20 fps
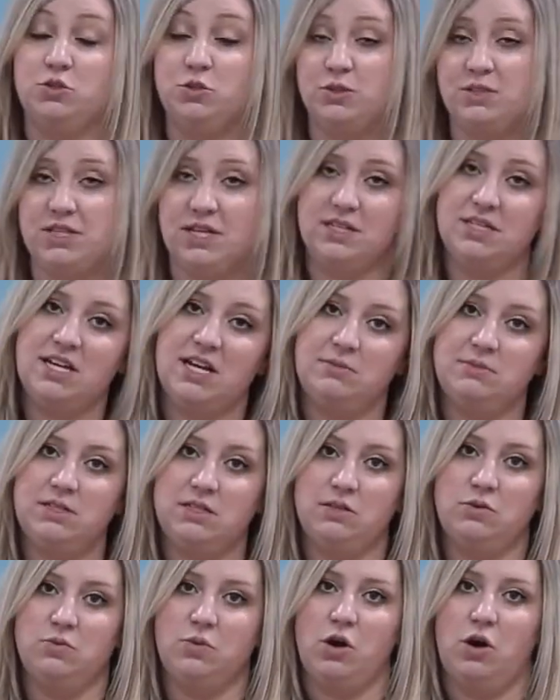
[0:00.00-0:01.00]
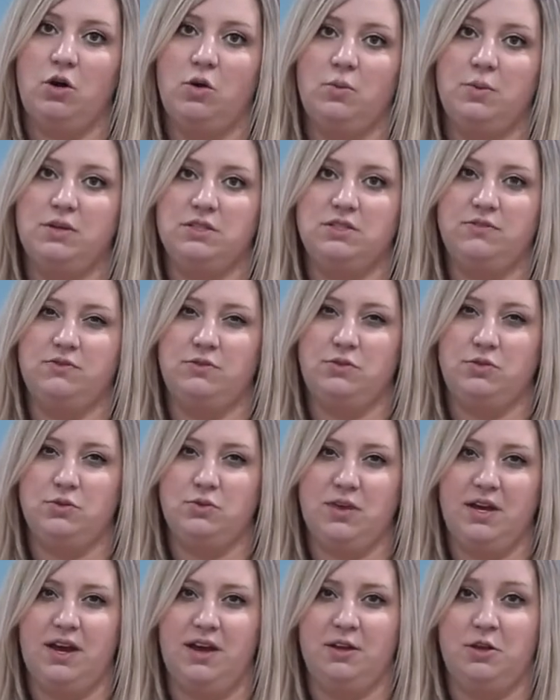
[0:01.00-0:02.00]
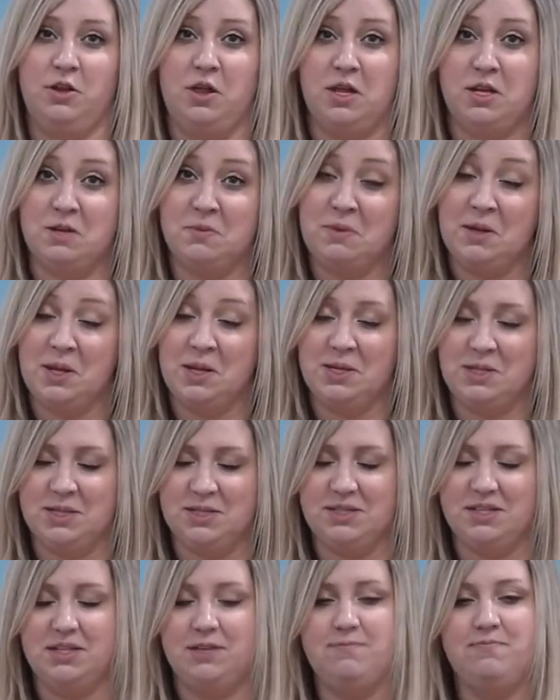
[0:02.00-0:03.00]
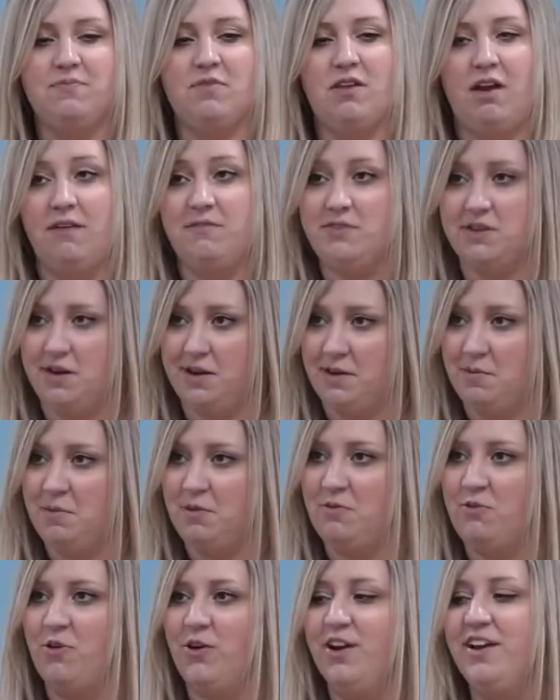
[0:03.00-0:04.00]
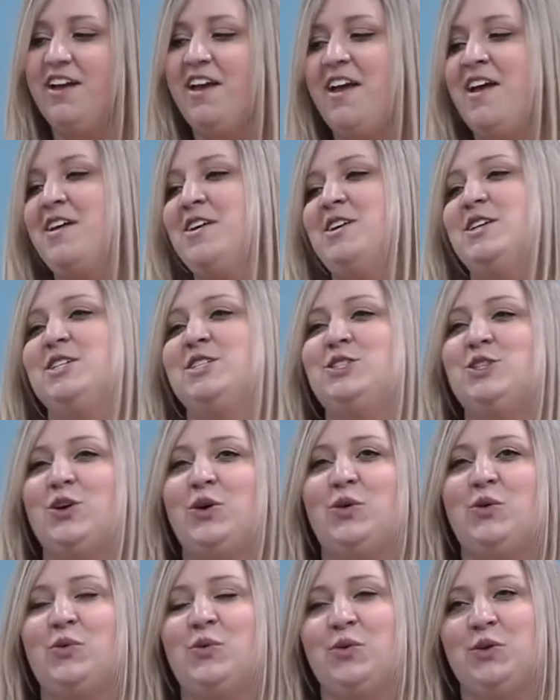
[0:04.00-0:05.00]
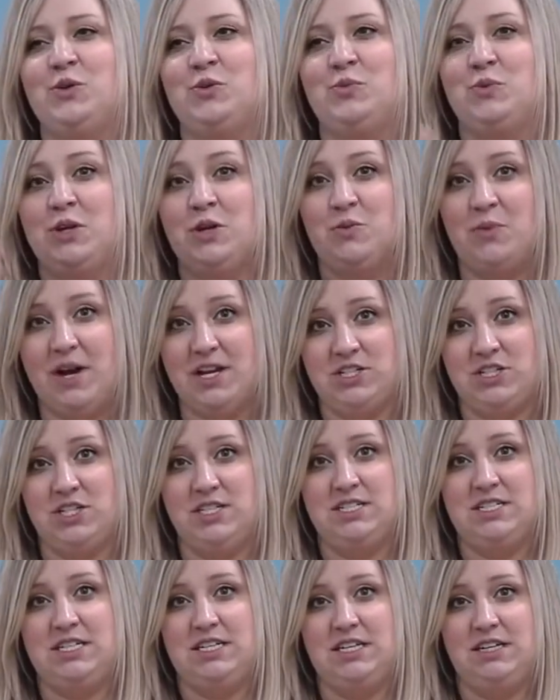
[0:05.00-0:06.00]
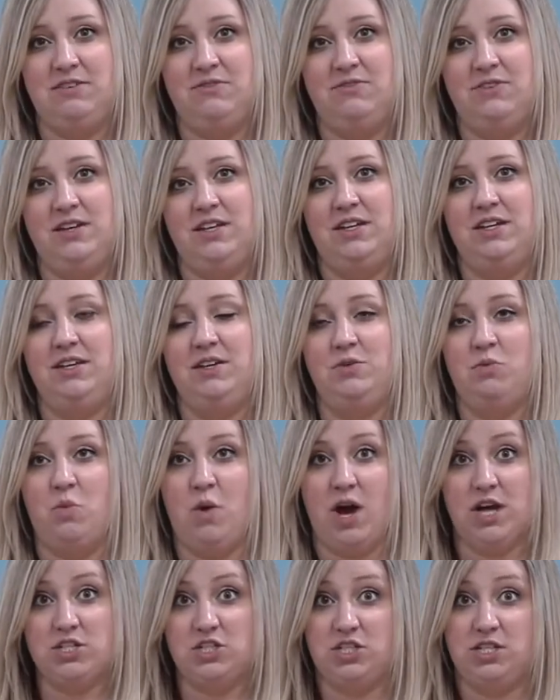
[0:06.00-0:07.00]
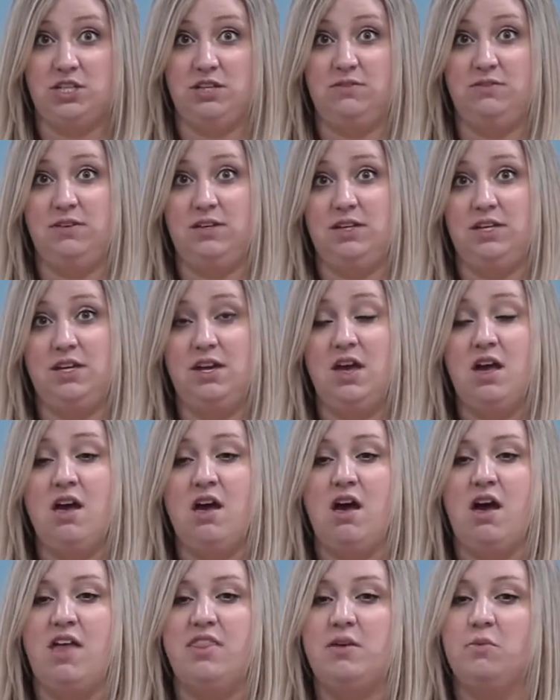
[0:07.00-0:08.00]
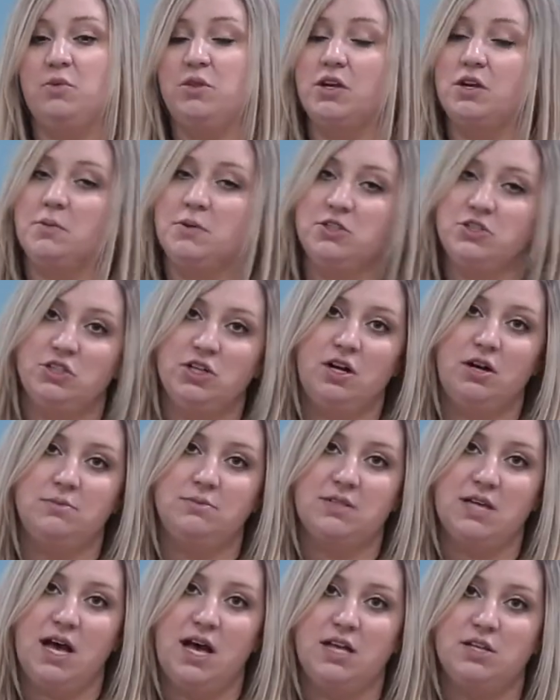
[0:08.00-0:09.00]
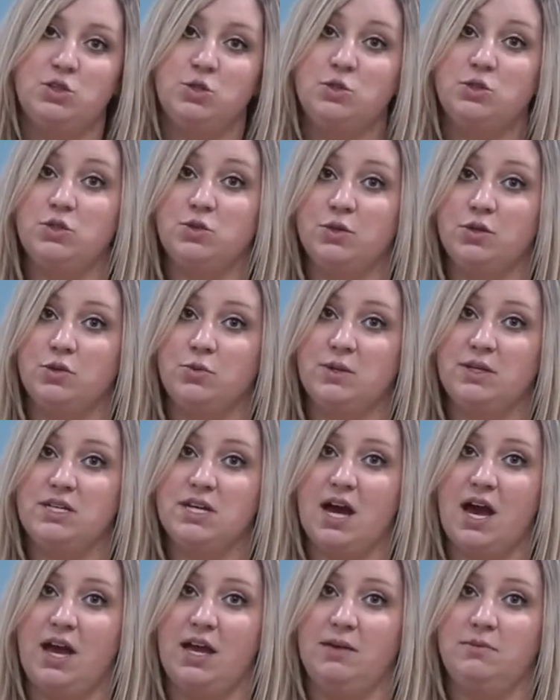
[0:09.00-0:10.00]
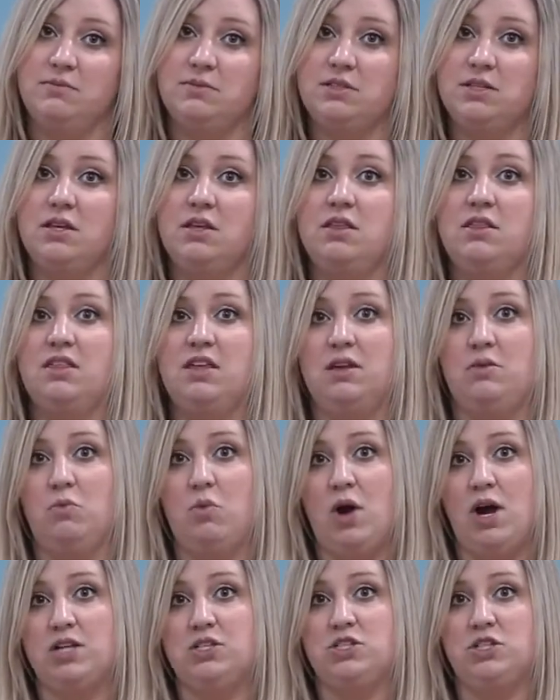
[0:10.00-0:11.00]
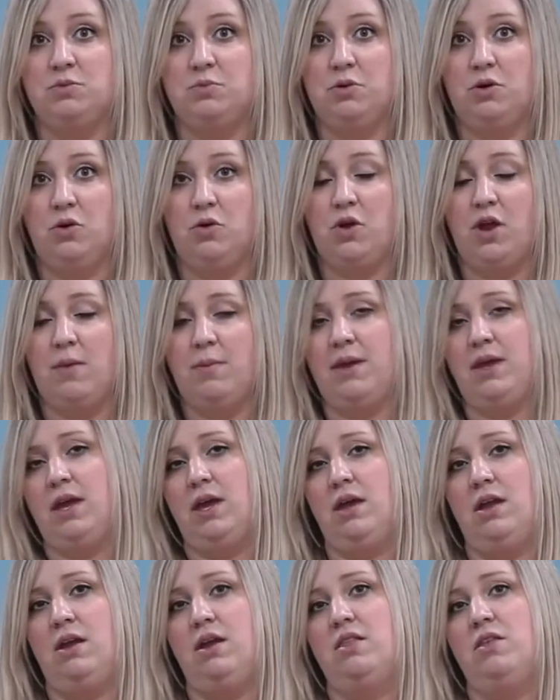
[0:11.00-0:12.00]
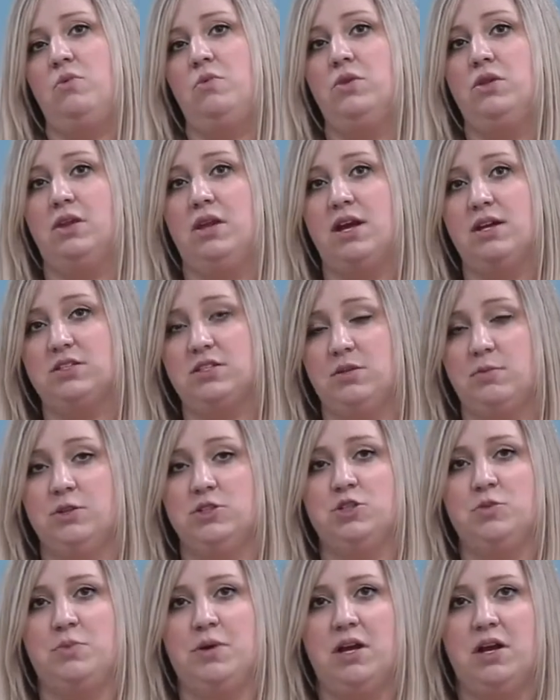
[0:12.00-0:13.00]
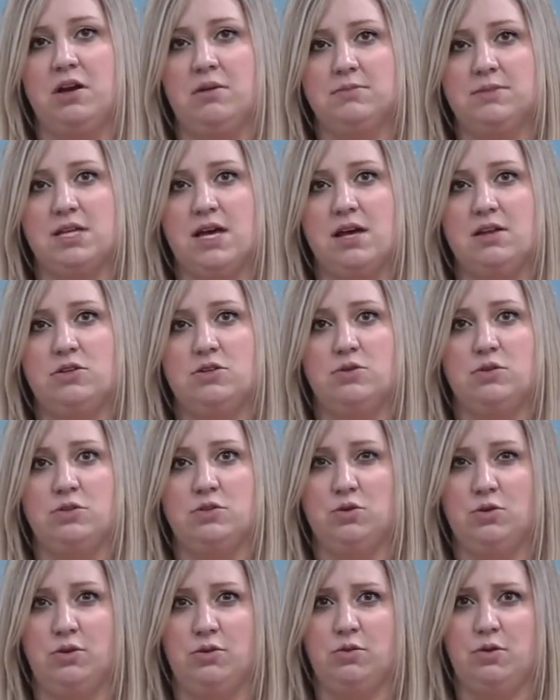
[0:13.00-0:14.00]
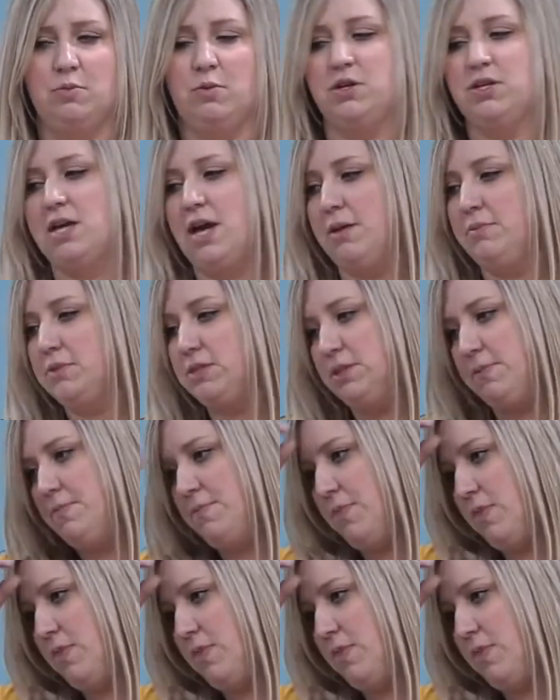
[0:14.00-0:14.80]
do it 10 times in a row, because if you do that, you'll end up getting dizzy. I've done it before. So when you're watching TV, watch TV, and then when the commercial comes on, do it 2 or 3 times, then watch your program again, and then when the next commercial break comes on, do it 2 or 3 more times.